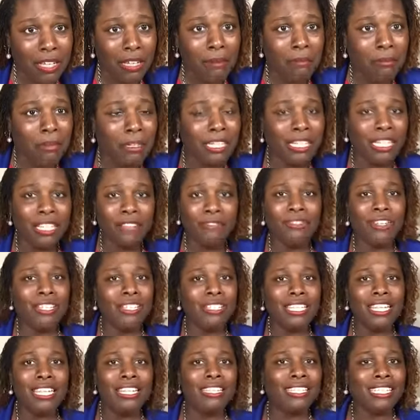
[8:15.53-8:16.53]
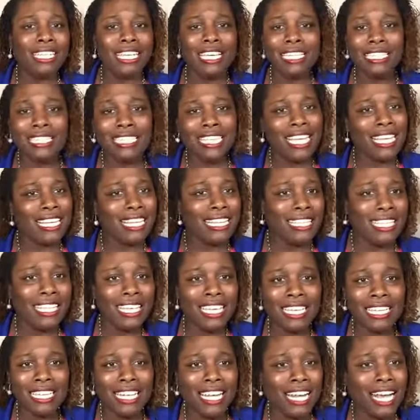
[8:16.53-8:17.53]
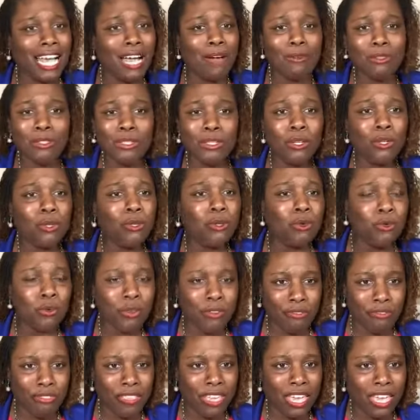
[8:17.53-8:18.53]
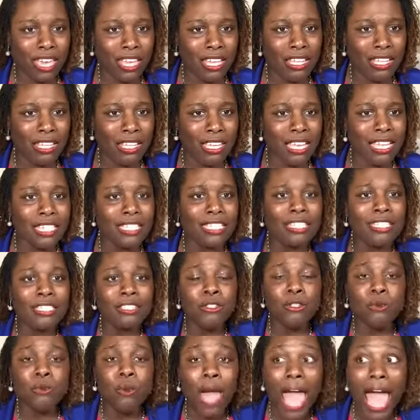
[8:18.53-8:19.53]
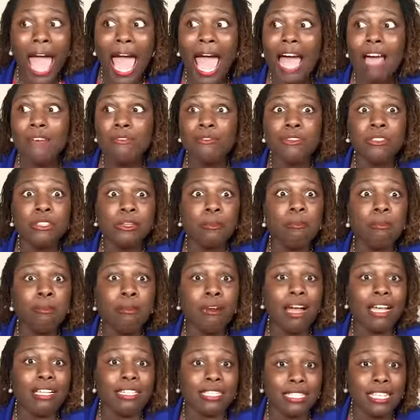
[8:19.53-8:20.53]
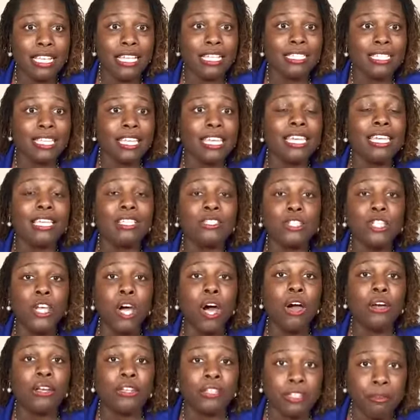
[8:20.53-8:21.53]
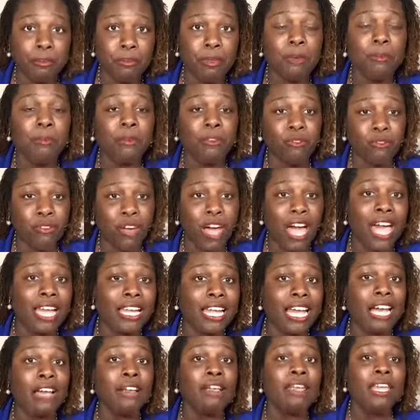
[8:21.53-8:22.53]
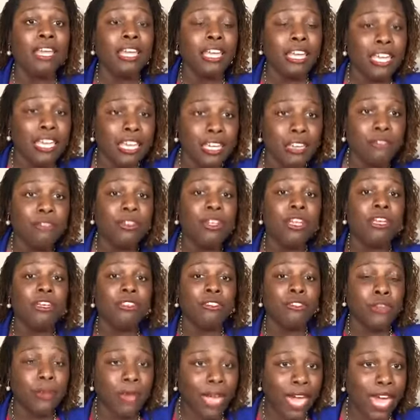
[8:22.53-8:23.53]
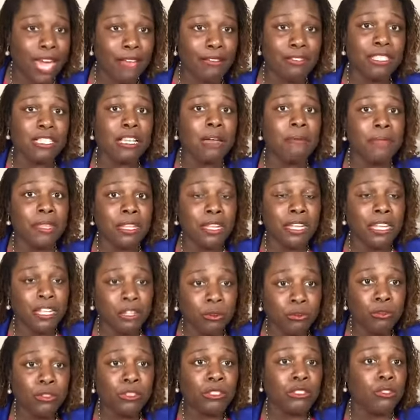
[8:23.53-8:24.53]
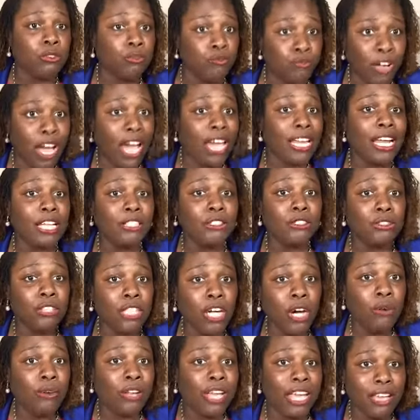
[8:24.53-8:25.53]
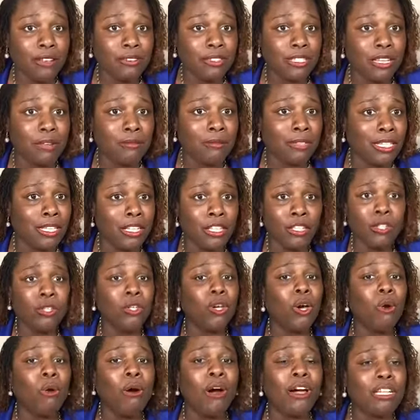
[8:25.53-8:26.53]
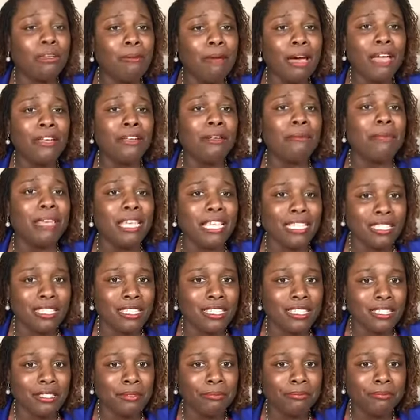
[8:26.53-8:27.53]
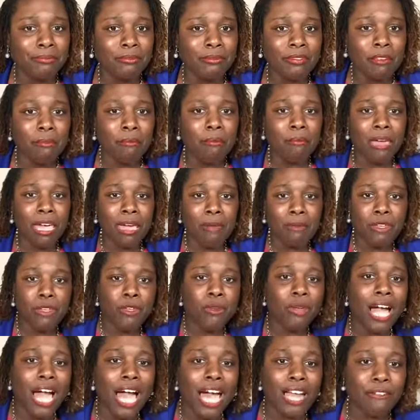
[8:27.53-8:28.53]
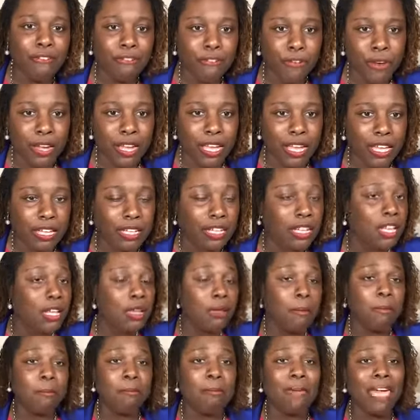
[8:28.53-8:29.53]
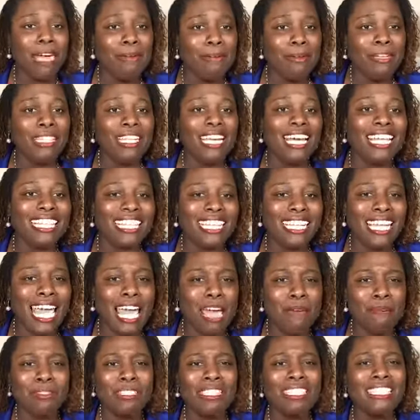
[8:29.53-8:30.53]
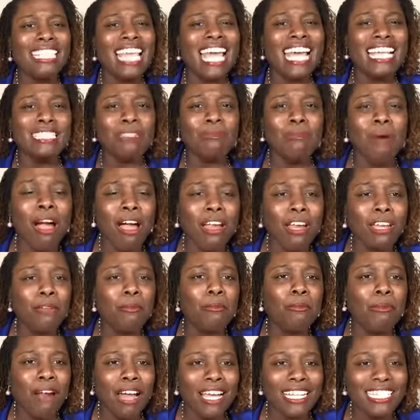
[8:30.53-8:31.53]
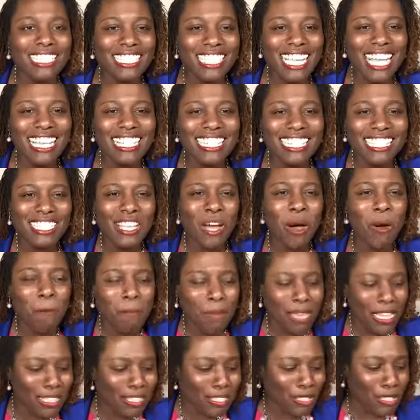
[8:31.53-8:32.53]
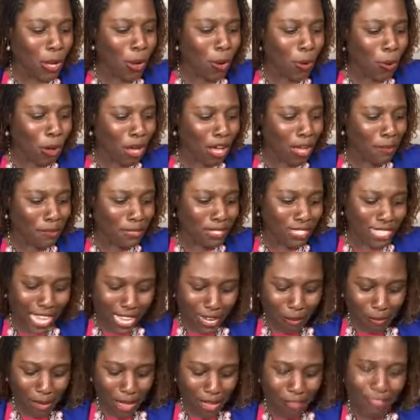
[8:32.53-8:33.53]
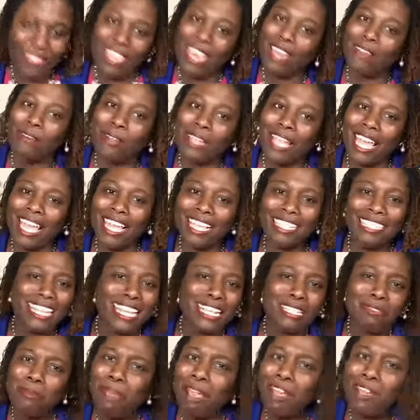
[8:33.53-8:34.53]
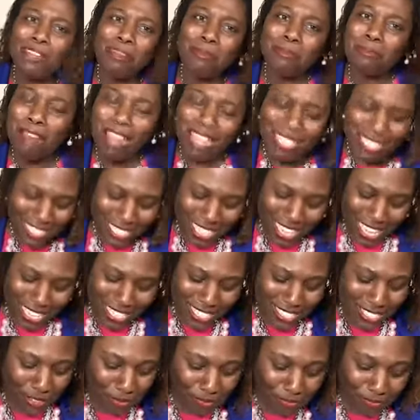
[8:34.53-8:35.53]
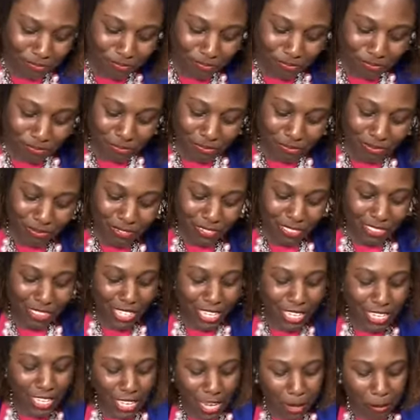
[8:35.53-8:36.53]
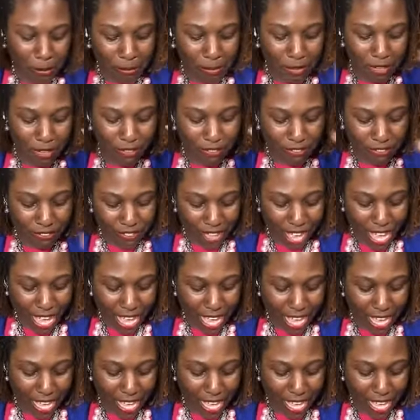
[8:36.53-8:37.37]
But if it didn't lead to anything, like, I was cool with that. The process is talking to people to find out if you have something, and then you find out you don't have something, and you go on about your business. Maybe you got a friend. Maybe nothing happens. That's part of the process. Don't be so upset about that, okay? That's part of the process. Number 5.